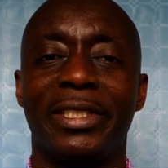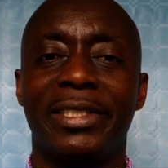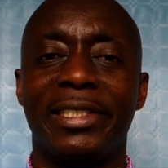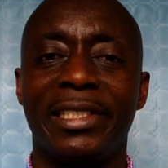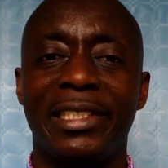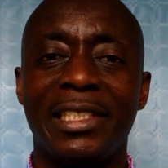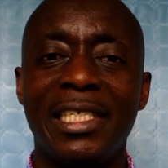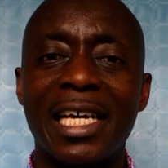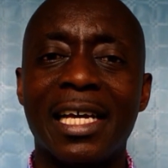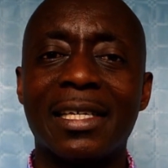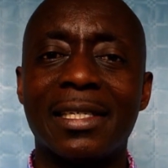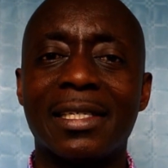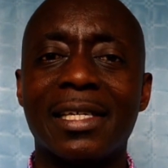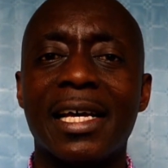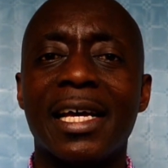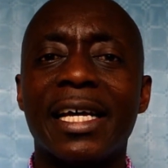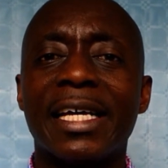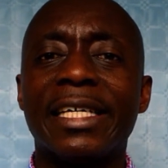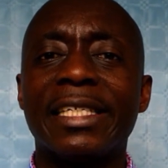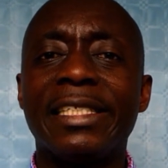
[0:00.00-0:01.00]
Yes,
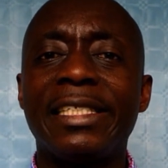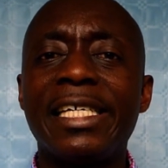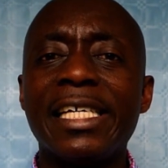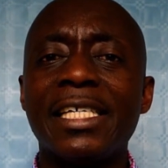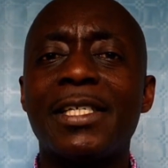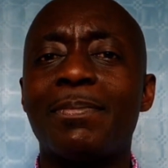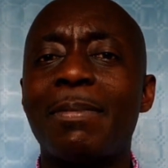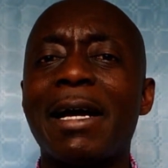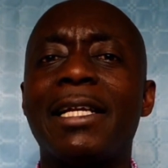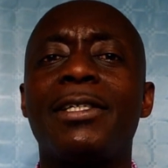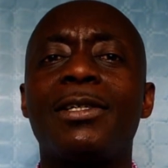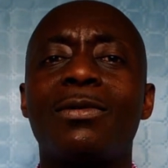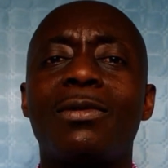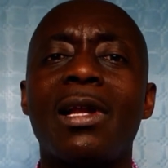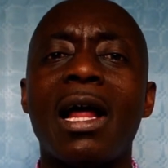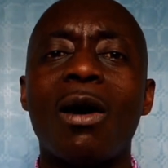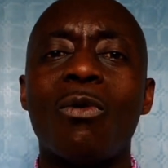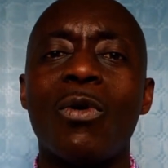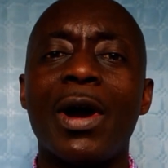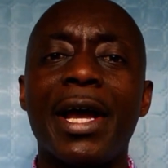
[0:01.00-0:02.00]
this
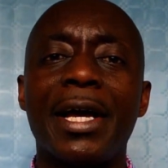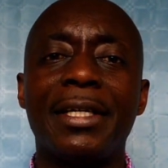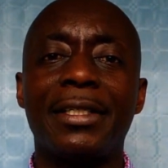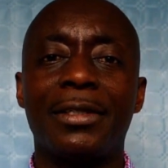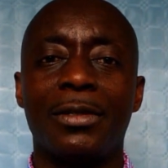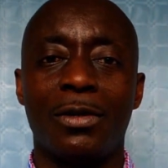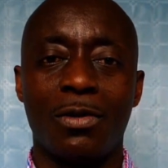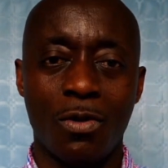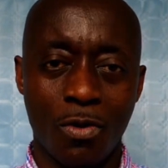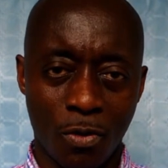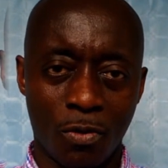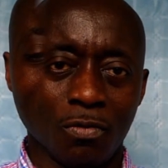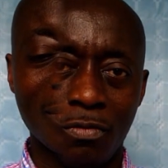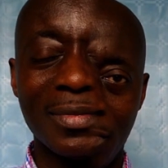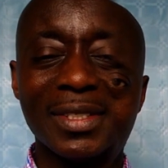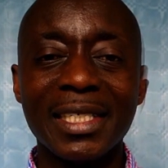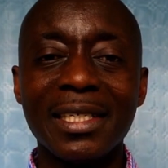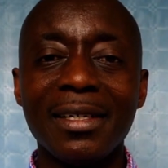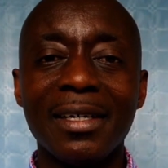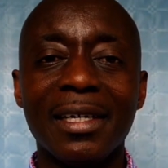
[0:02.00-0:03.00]
particular word,
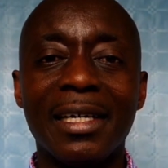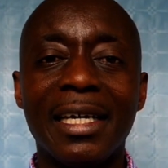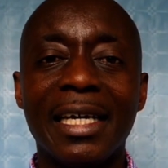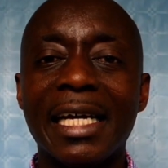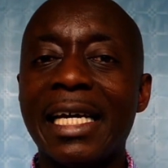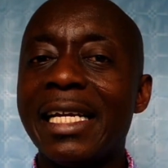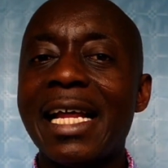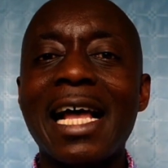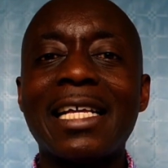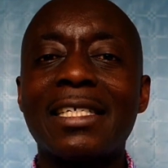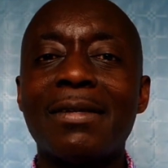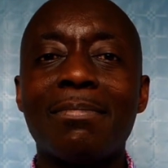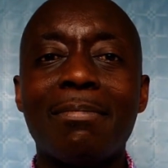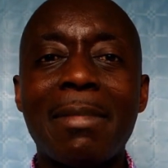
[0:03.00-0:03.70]
it doesn't